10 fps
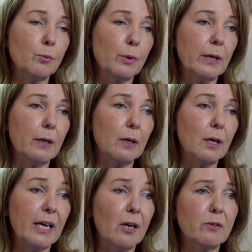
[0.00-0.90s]
where
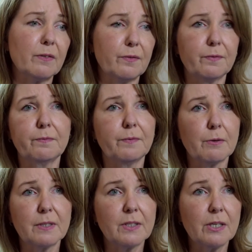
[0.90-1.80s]
I held a
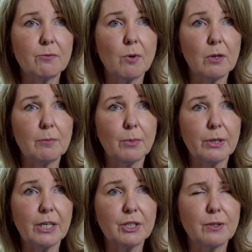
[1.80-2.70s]
very senior role at Monash,